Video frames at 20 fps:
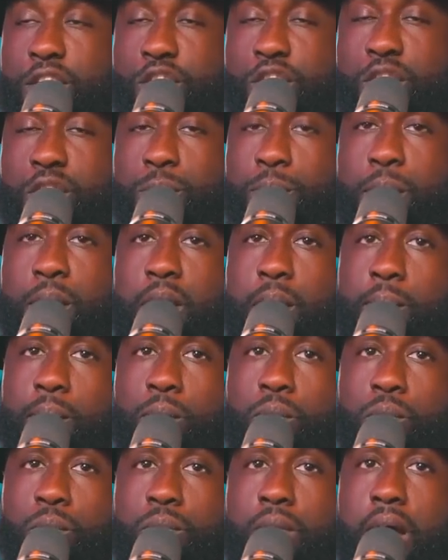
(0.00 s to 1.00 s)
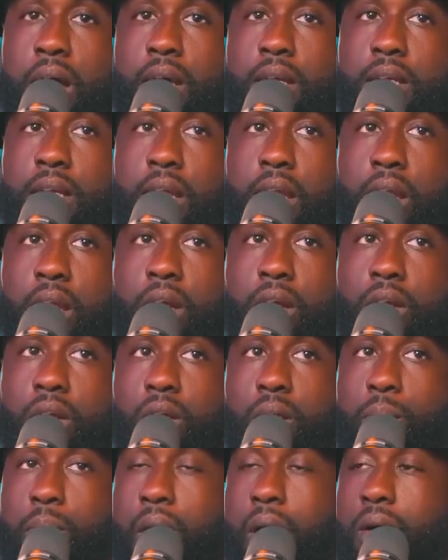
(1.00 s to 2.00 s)
It's just people do not care
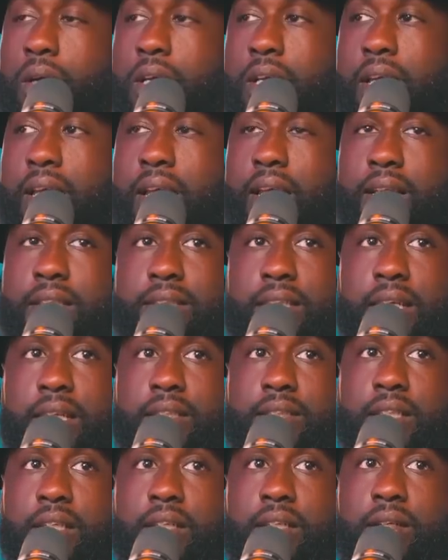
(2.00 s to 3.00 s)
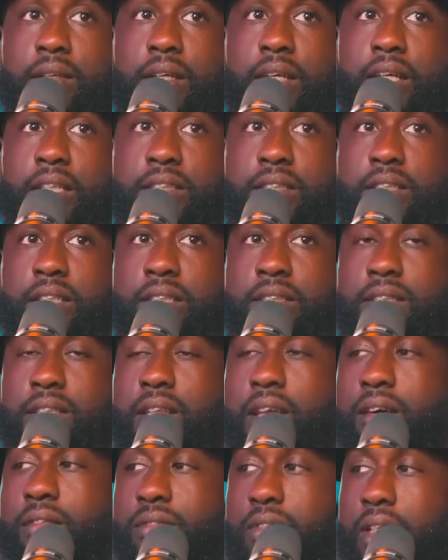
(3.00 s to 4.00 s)
about it is it is a it's it's
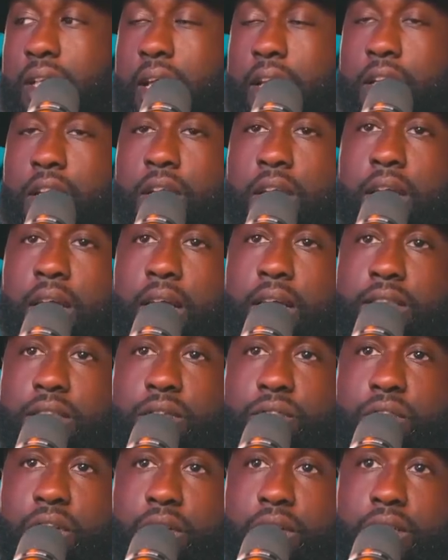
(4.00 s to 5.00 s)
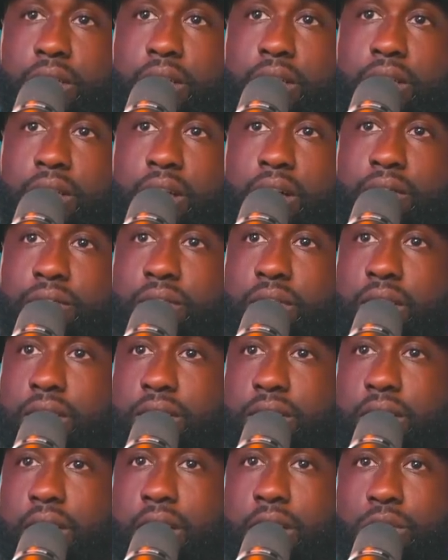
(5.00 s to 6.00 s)
love like it's a very
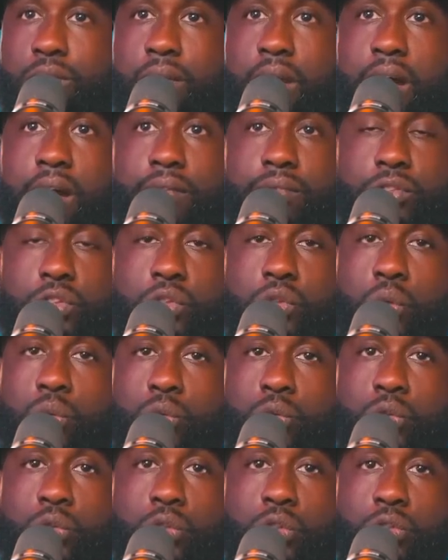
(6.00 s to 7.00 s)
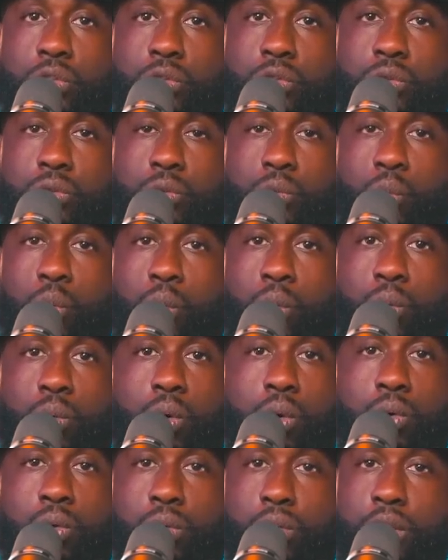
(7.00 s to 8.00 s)
loveless thing. You have so quote
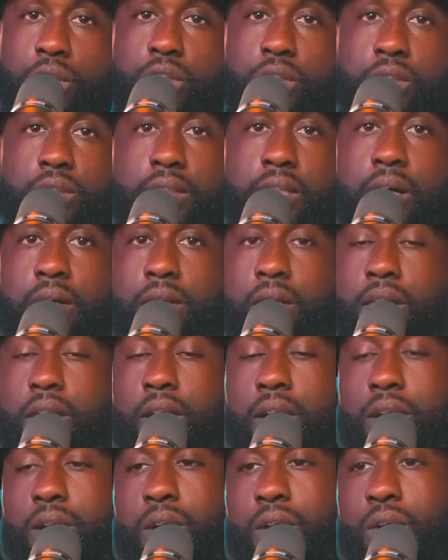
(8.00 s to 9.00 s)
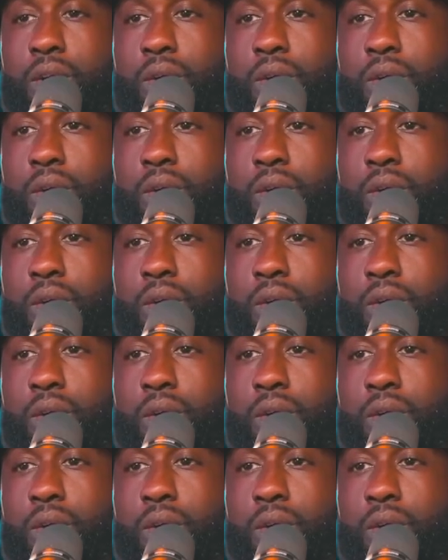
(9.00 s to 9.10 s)
unquote Christians out there